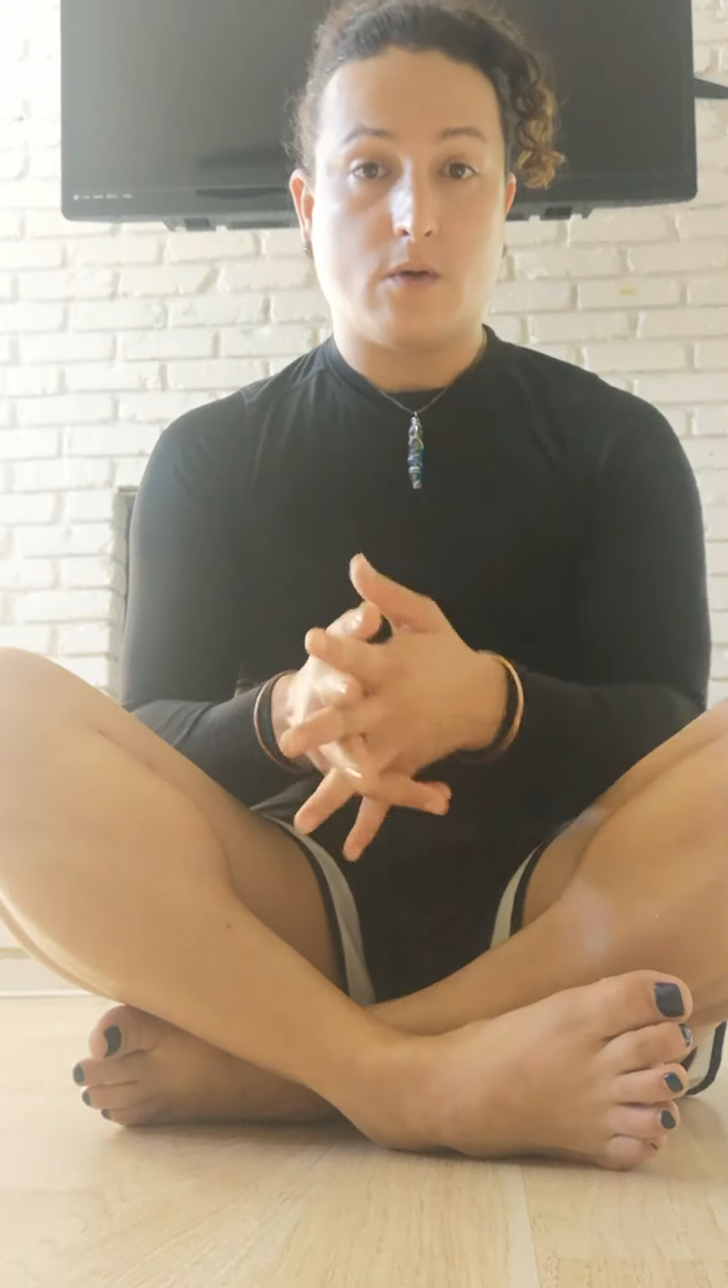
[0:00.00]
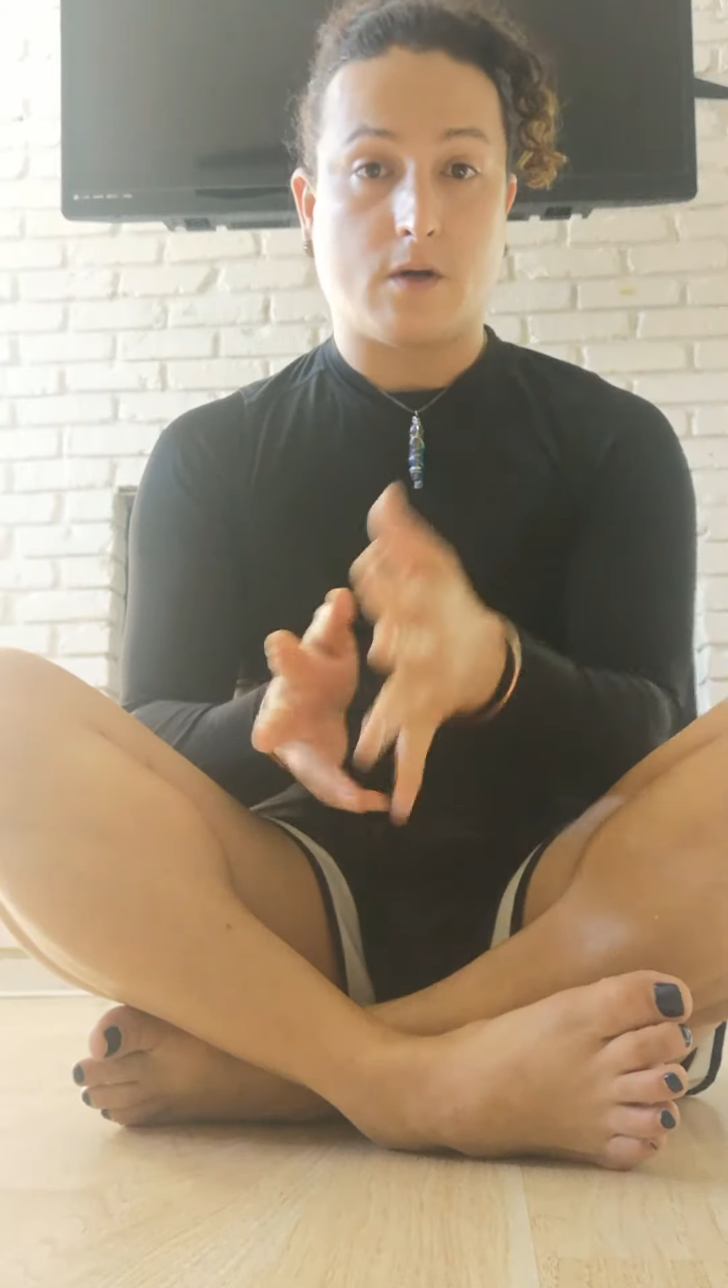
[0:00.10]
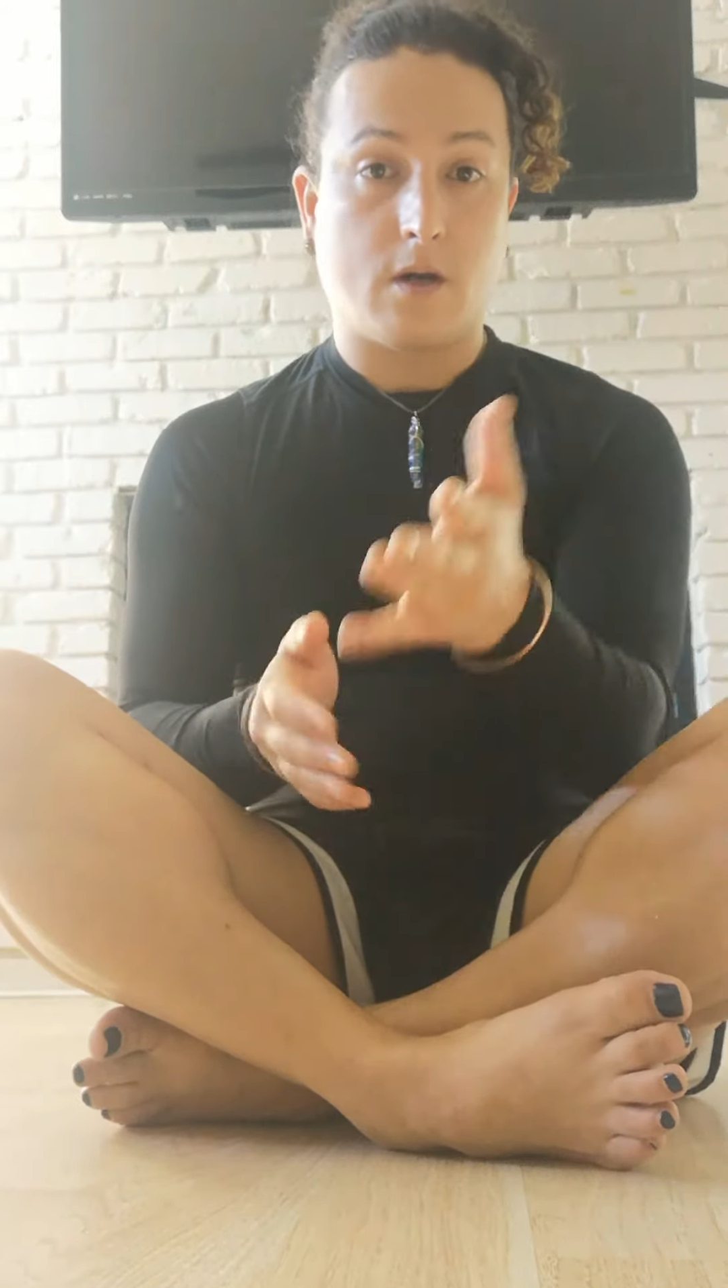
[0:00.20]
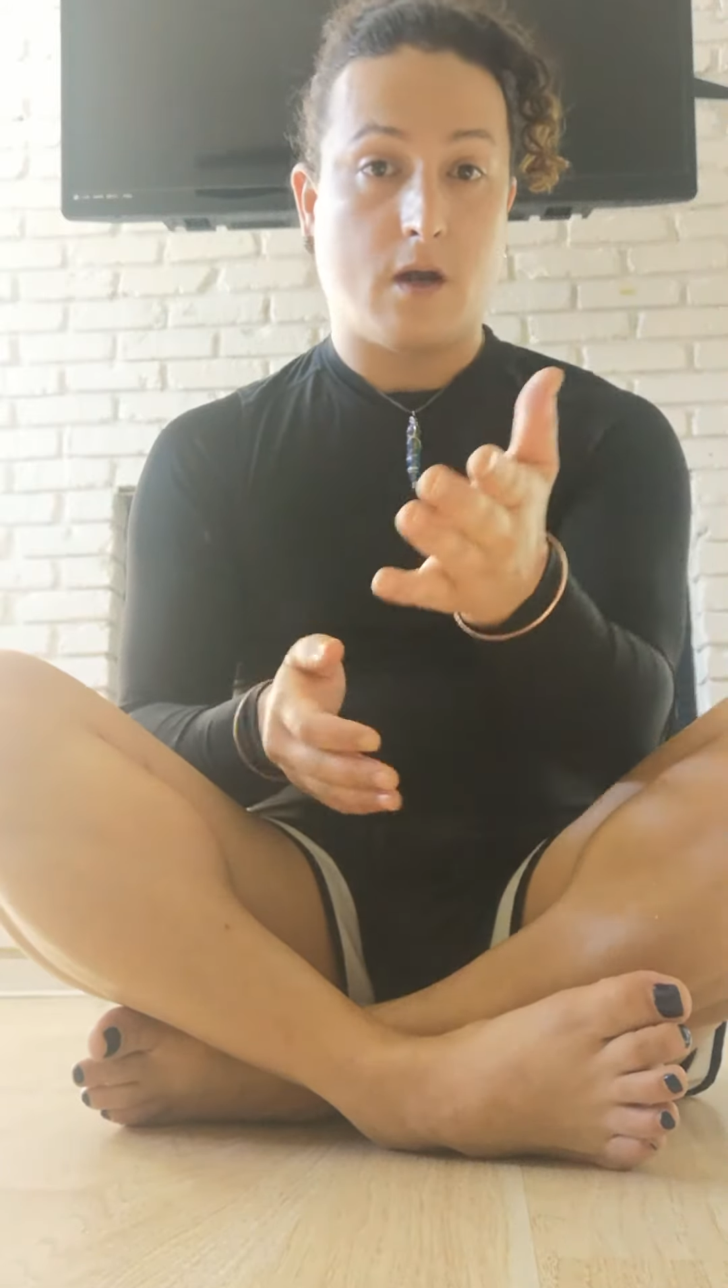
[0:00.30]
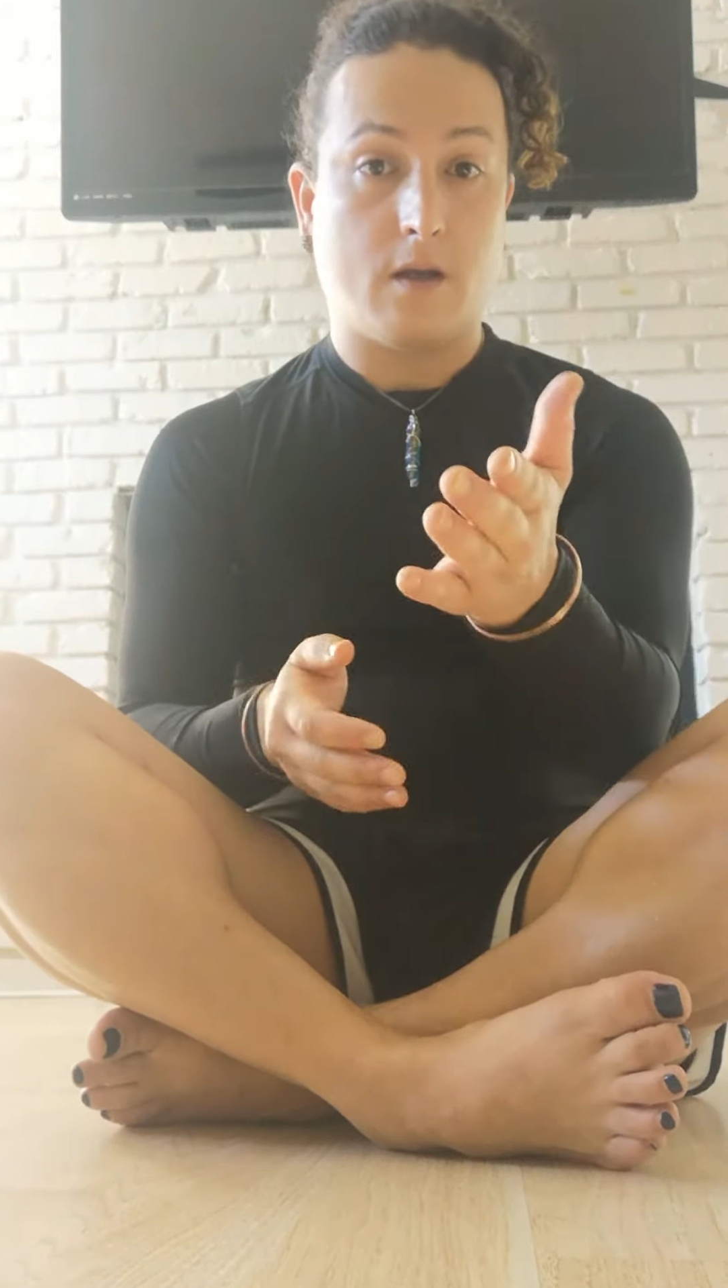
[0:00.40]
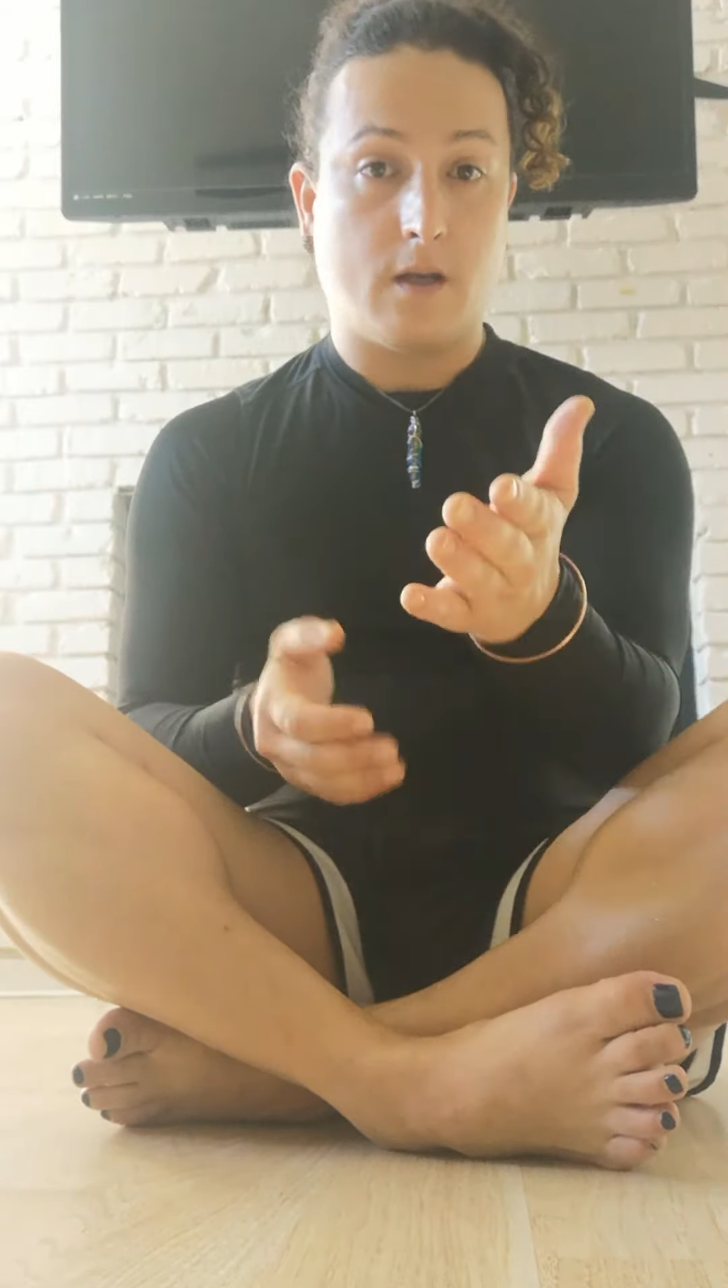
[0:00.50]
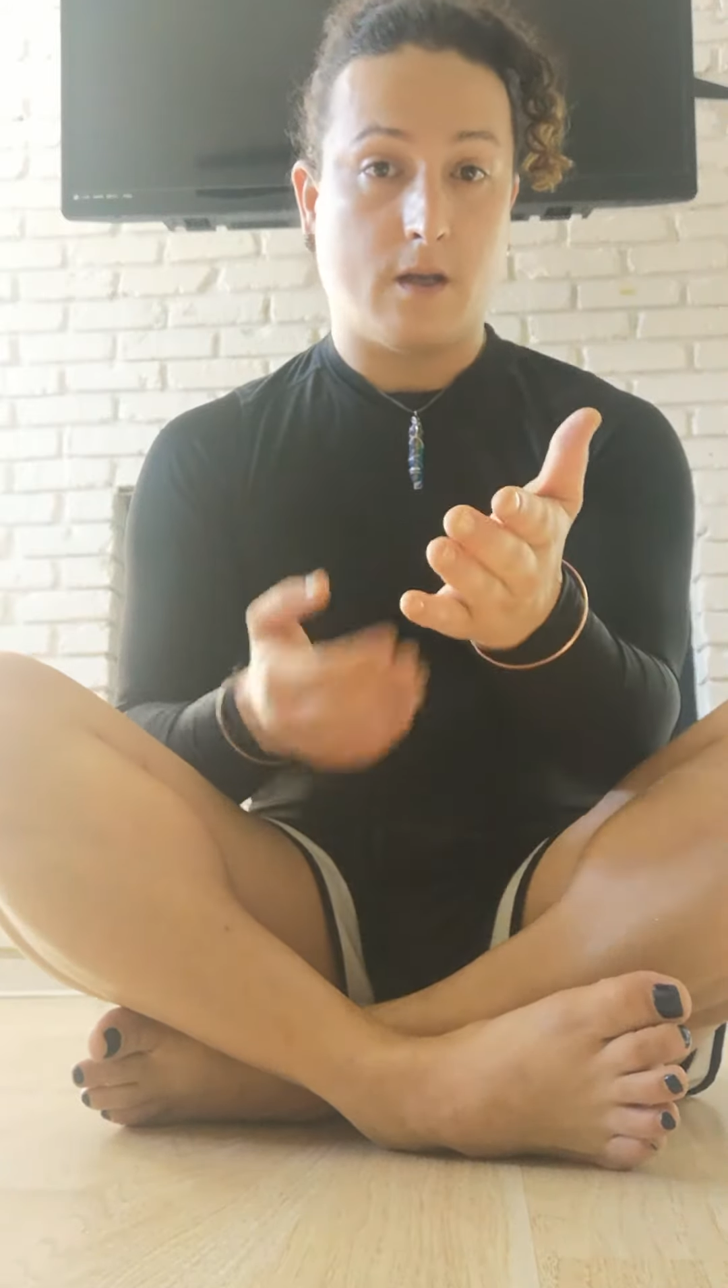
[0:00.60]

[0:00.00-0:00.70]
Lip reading: are God.